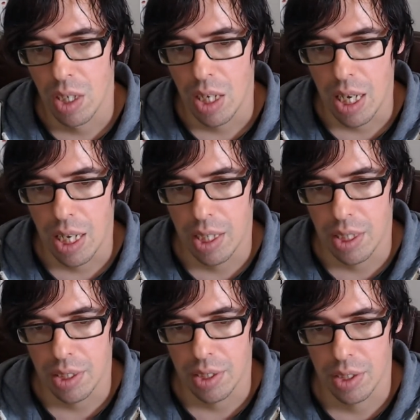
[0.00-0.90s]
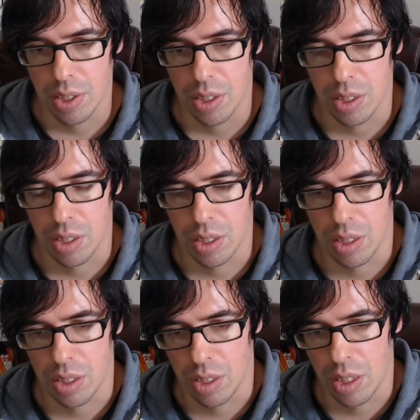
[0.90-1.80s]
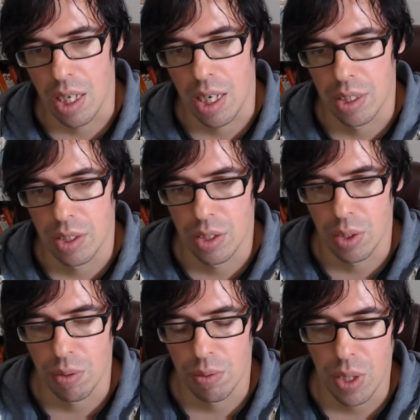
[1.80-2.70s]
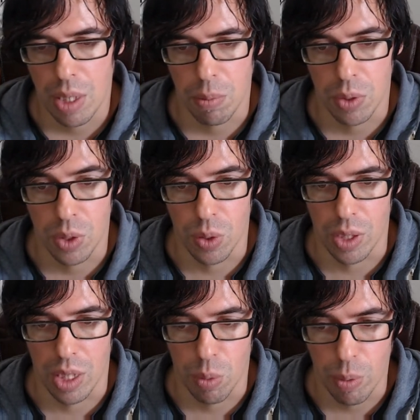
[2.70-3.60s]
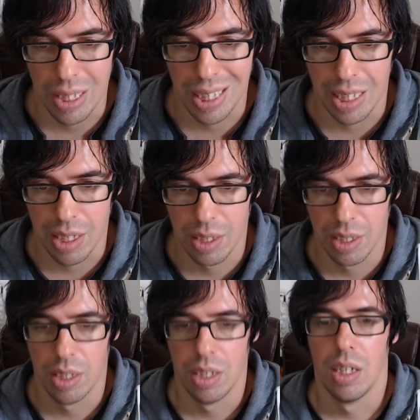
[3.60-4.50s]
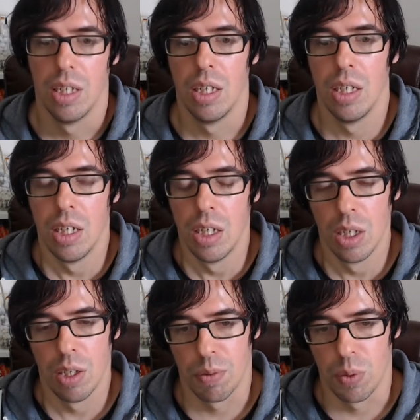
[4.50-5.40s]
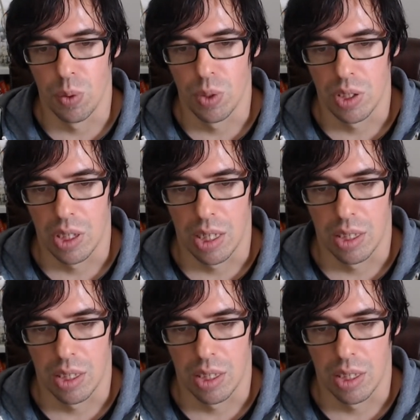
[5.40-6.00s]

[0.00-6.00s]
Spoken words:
and yeah, so if you're able to do that quickly, of course